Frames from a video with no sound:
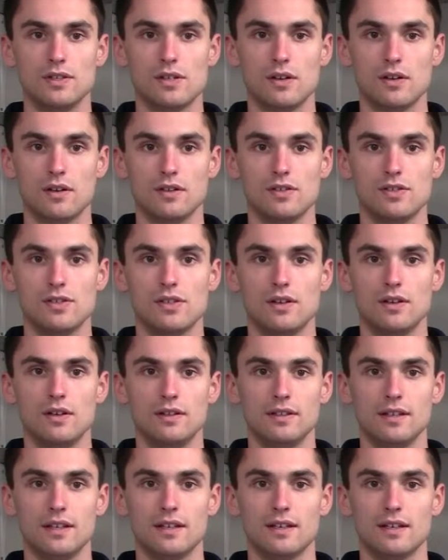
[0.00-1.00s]
are
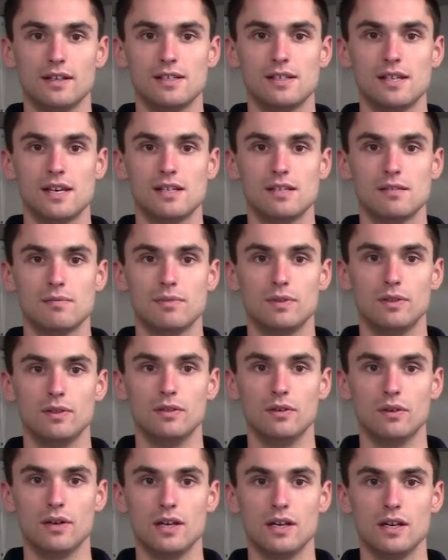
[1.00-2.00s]
installed in accessible
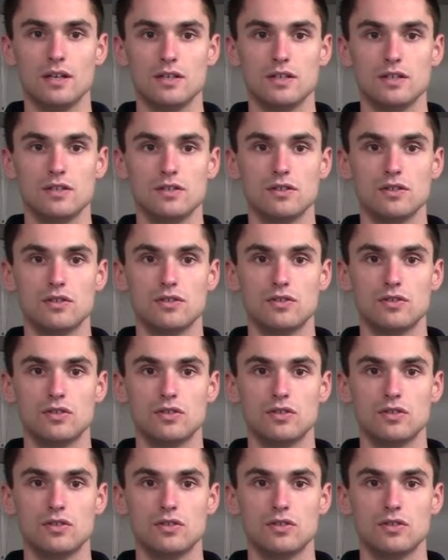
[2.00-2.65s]
locations